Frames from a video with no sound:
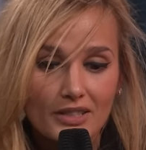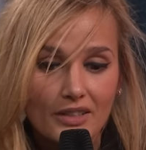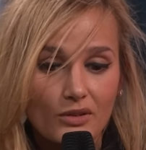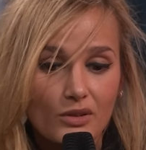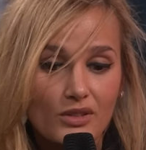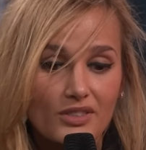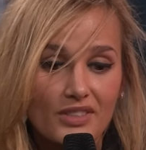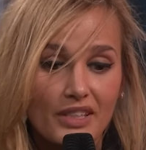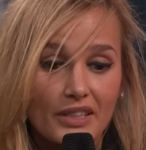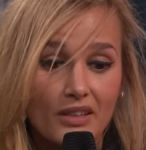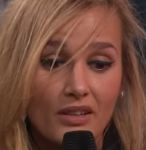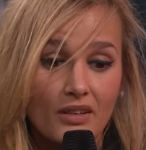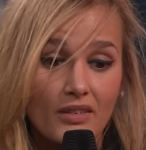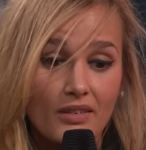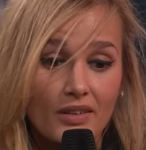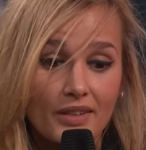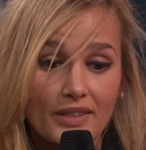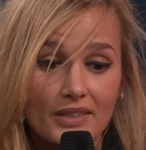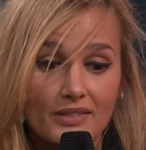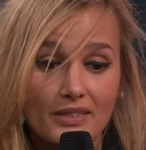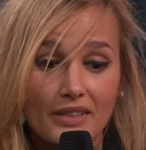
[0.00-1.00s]
And the second
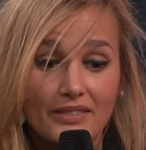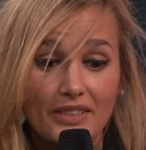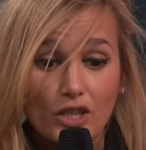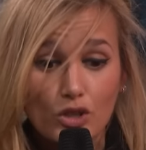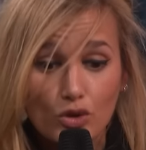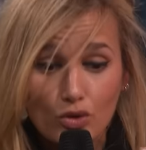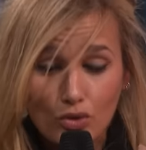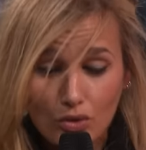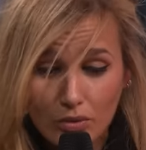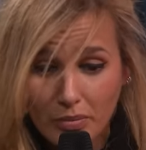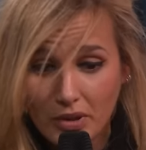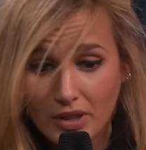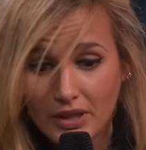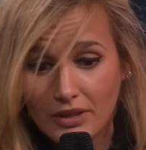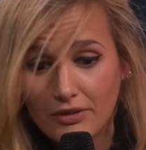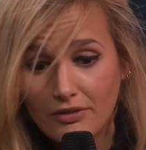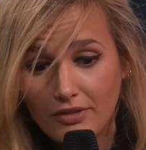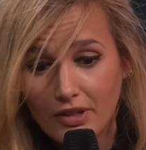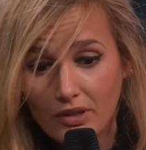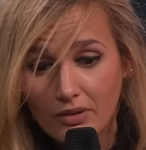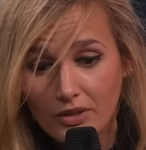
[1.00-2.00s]
thing is that I do
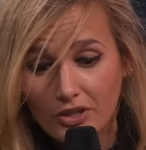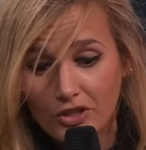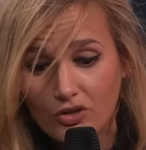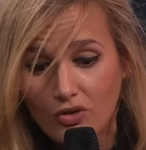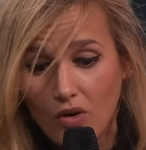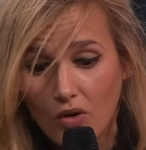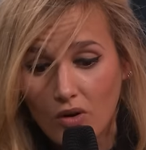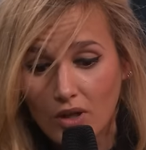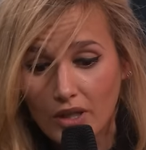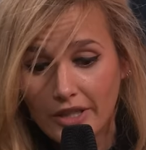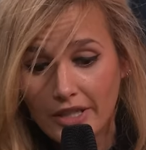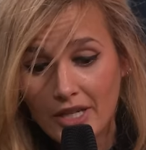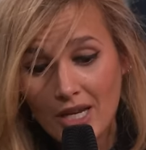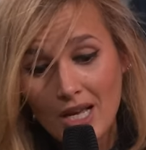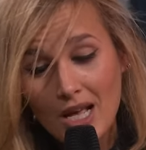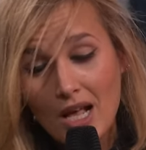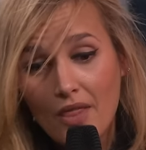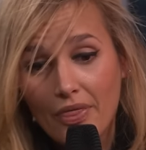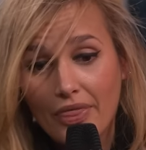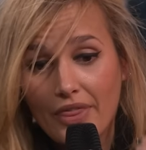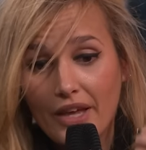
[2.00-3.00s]
believe very strongly
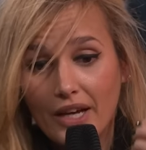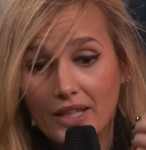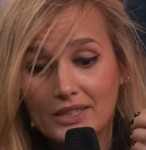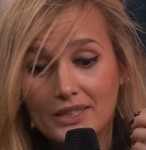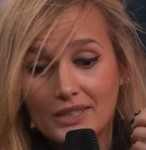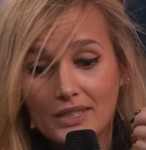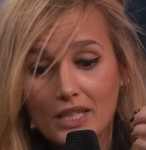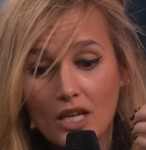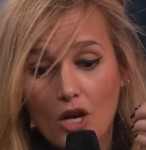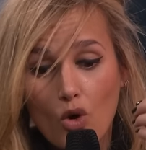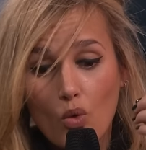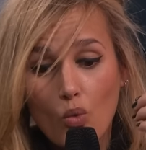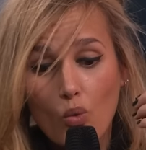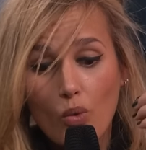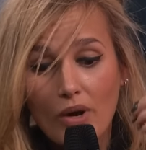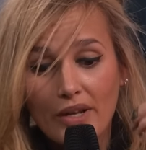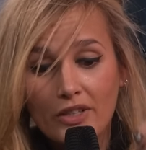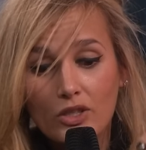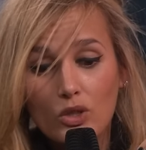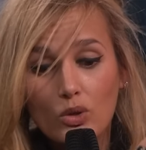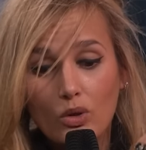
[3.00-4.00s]
that
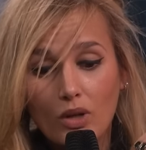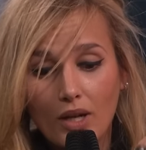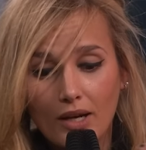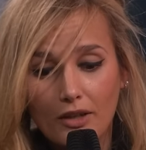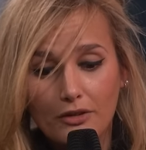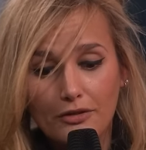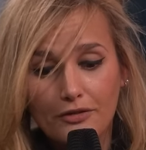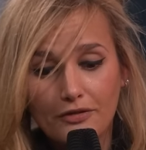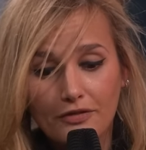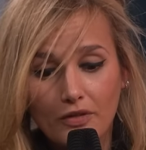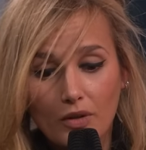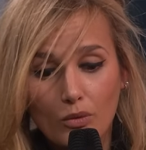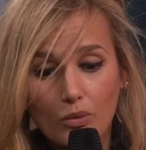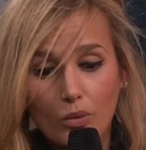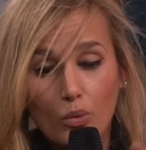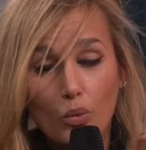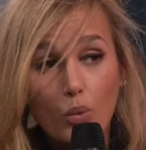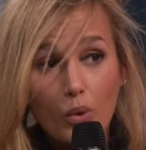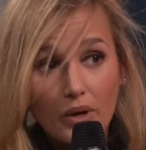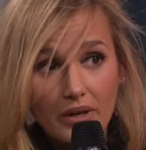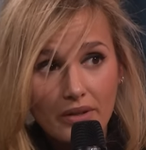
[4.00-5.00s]
when you laugh
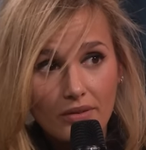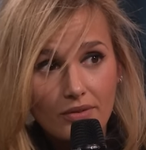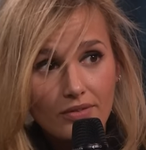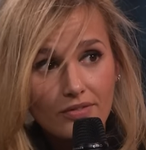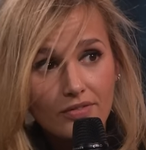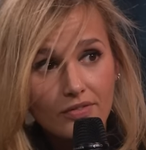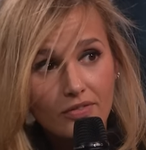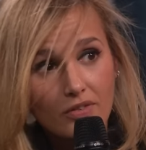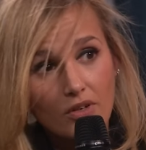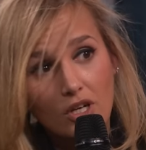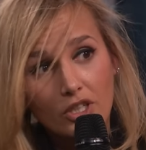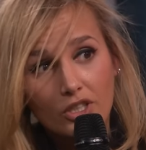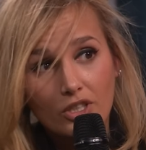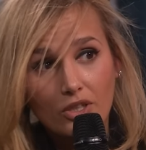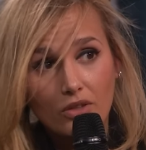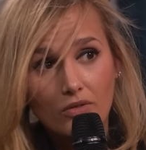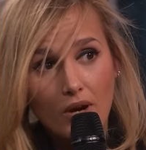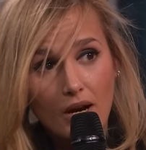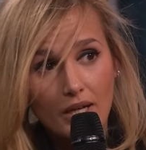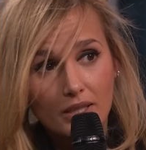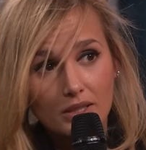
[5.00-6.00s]
with a
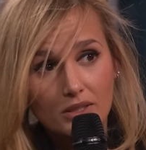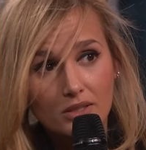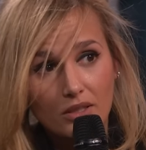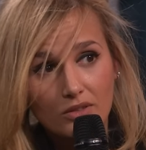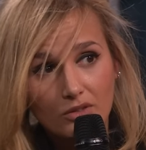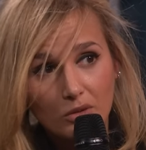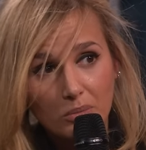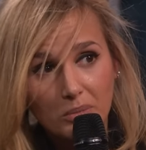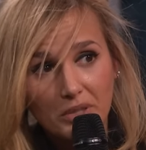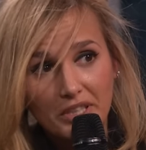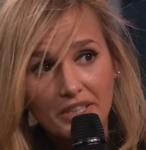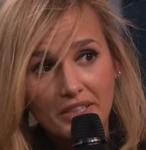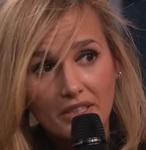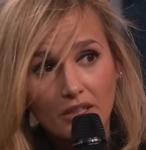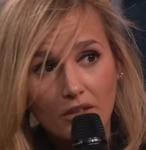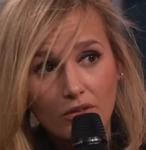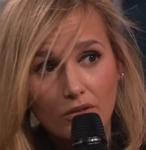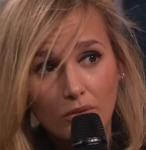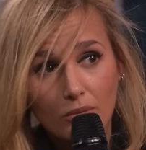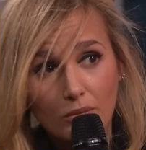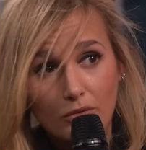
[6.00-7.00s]
character at the
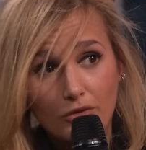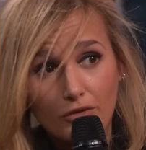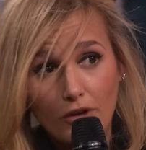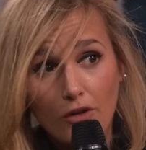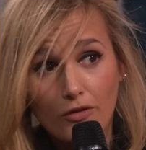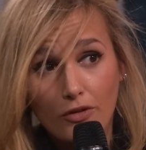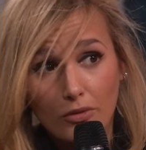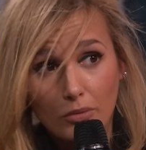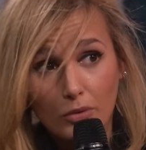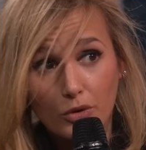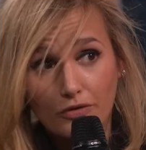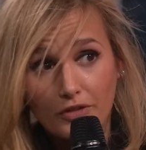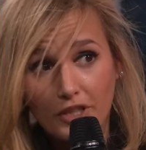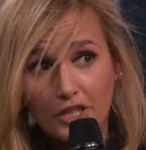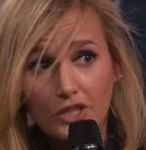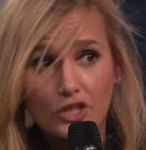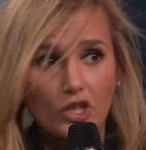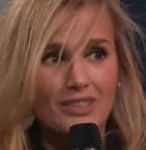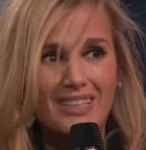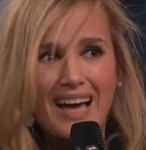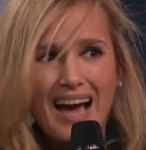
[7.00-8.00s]
beginning of a movie,
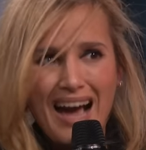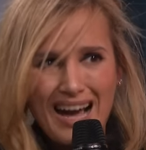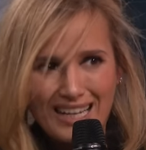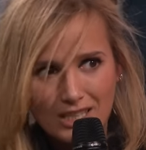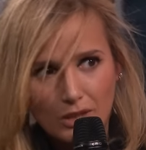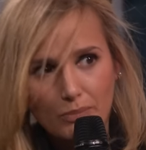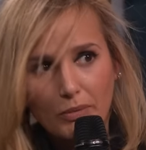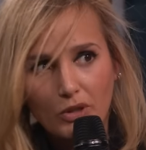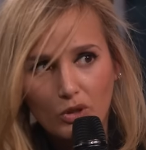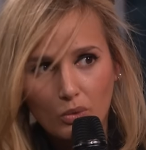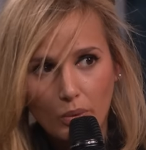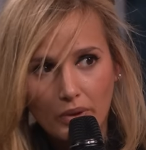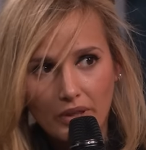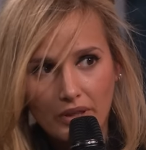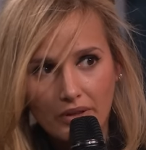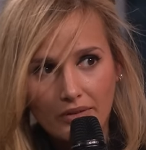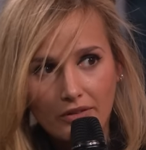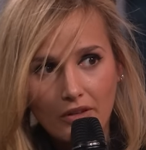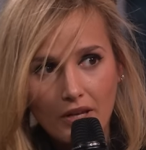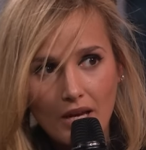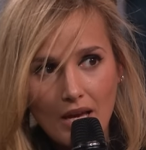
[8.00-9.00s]
not at, but
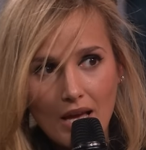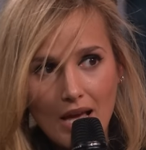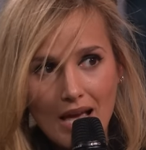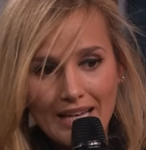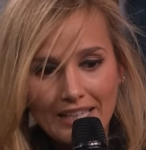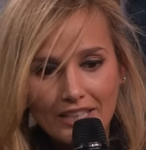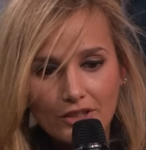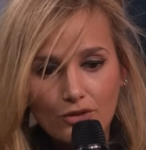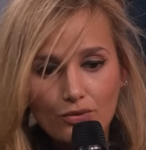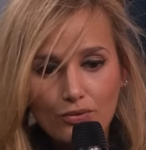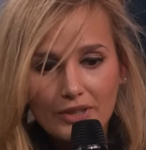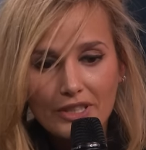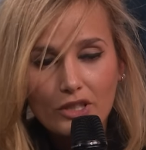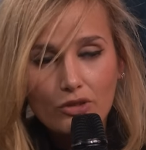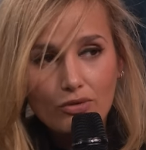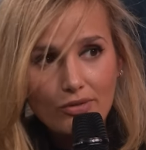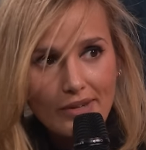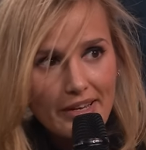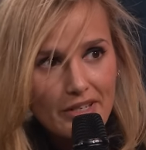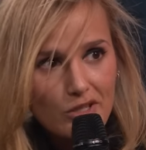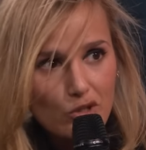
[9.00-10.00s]
with, it really
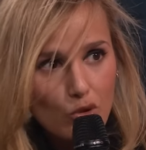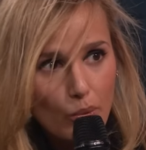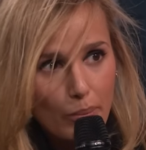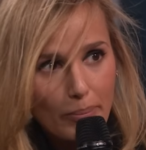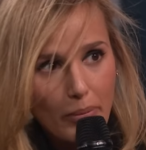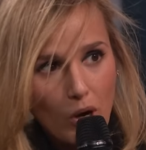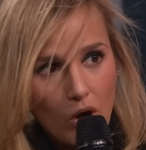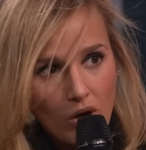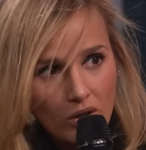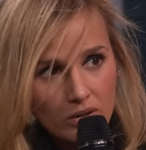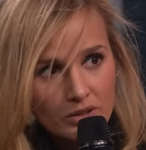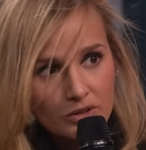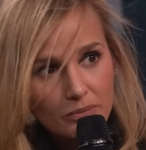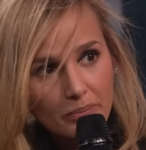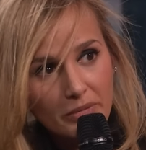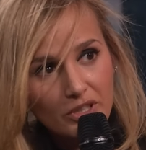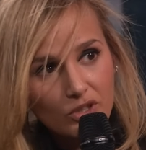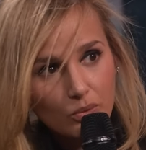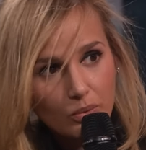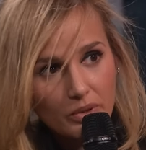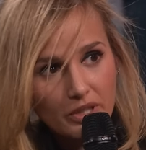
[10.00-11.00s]
creates a bond
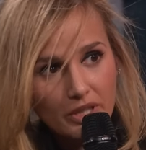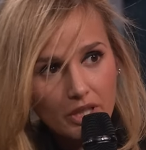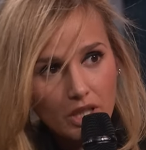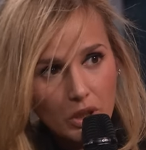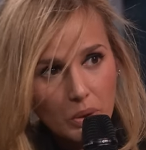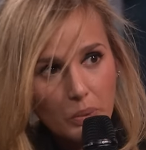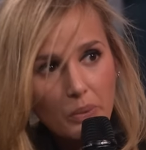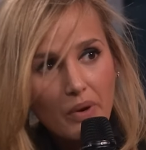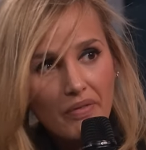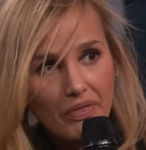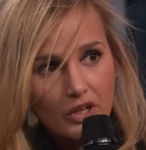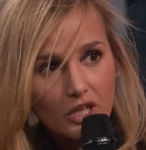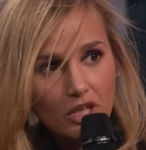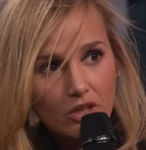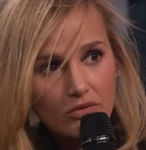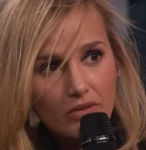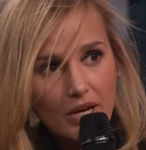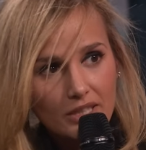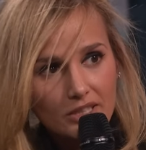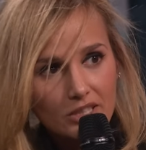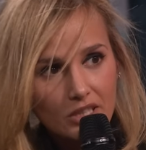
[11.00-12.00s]
between you and the
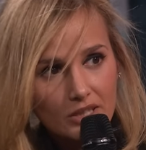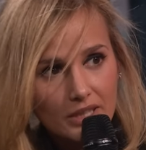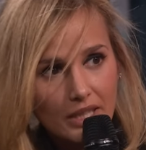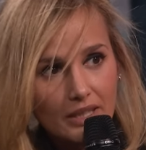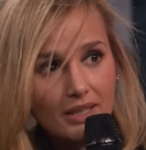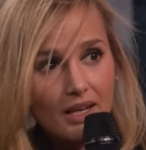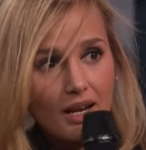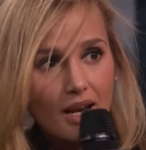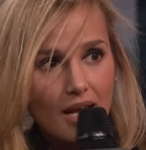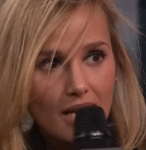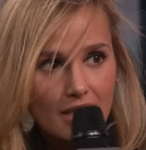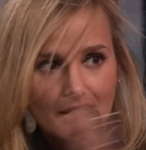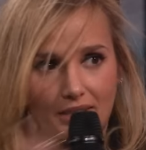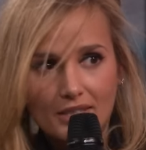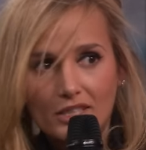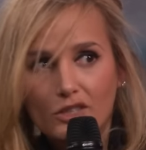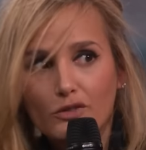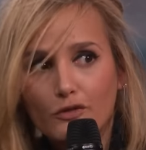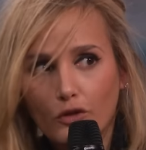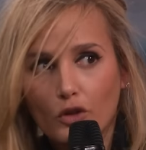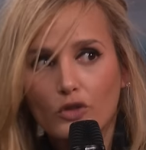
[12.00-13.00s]
character that
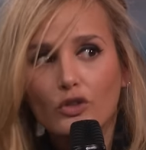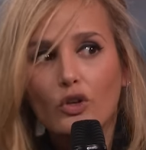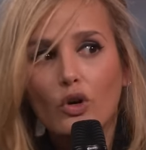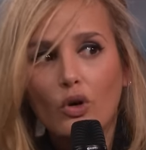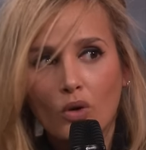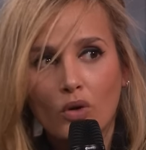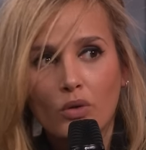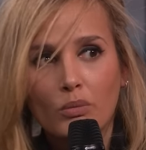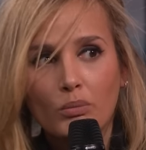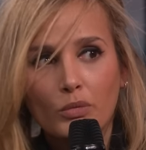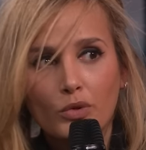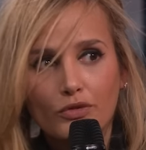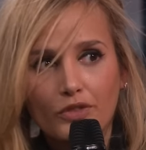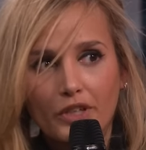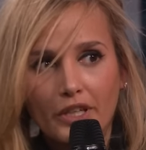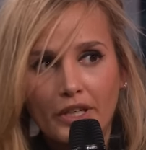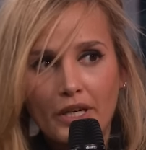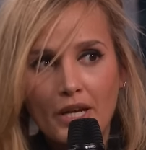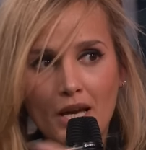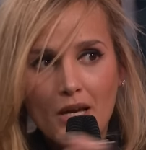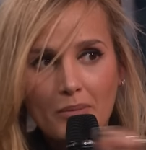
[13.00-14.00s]
lasts for the whole
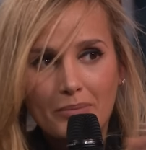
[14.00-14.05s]
movie.